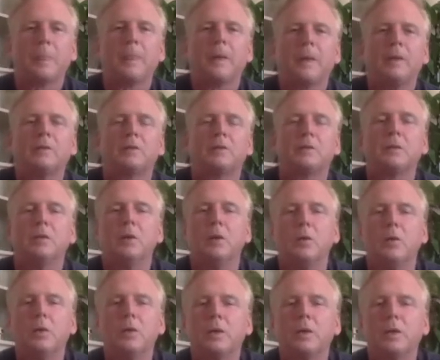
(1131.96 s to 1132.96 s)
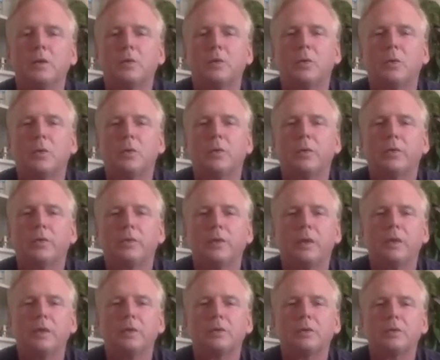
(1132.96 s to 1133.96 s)
Slow and controlled.
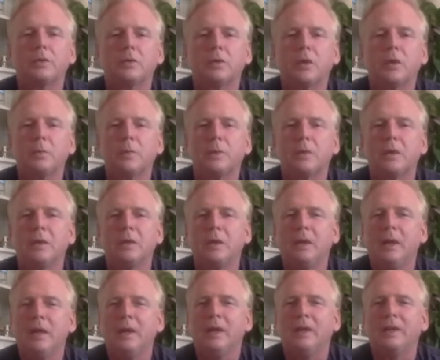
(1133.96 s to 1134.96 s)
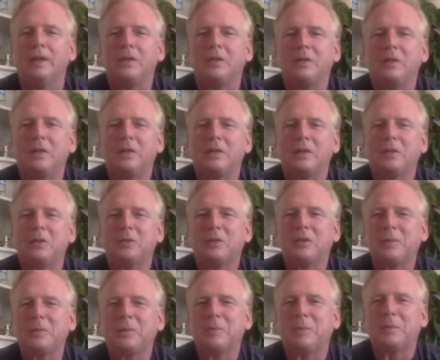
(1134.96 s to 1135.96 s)
Think sculpting. Can you get those
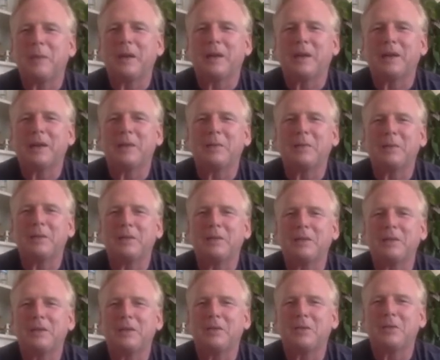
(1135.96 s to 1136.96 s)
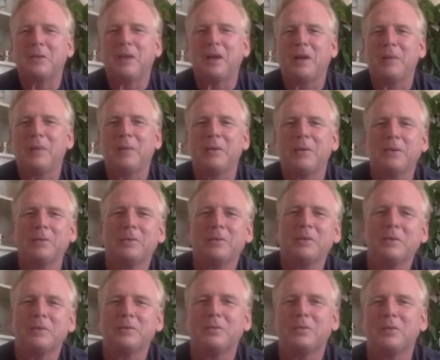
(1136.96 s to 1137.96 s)
hips back up? They tend to drop
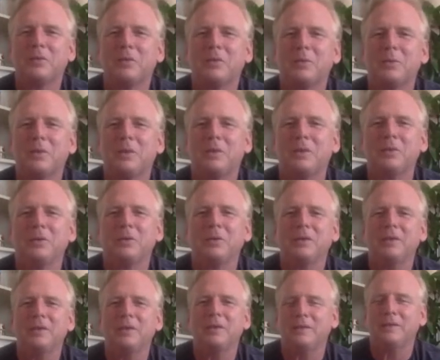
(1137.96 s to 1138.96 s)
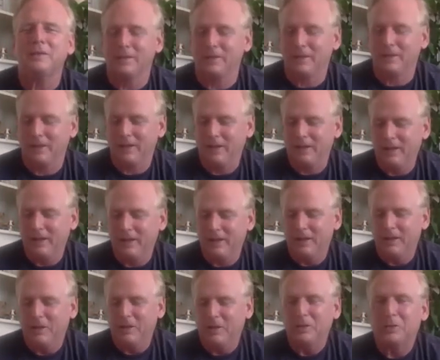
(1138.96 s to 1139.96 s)
further we do these.
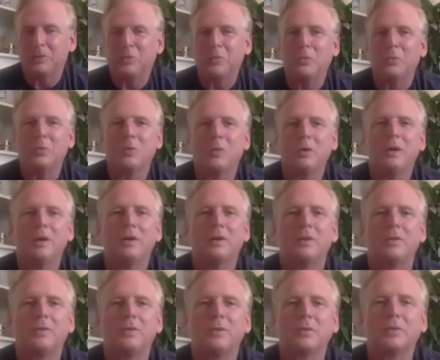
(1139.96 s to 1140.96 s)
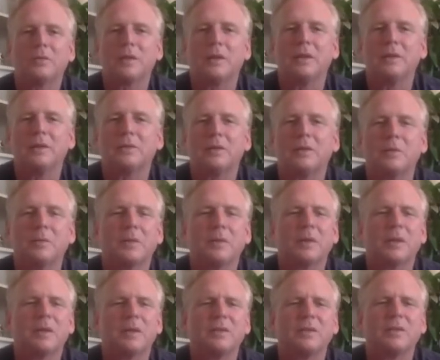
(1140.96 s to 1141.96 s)
Wonderful side sculpting
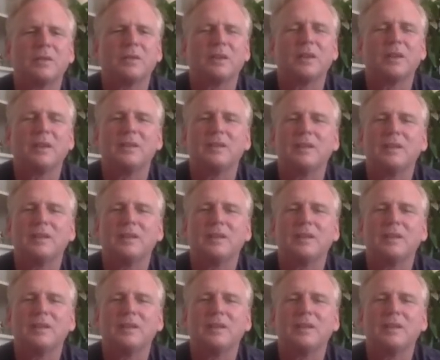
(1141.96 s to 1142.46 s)
exercise.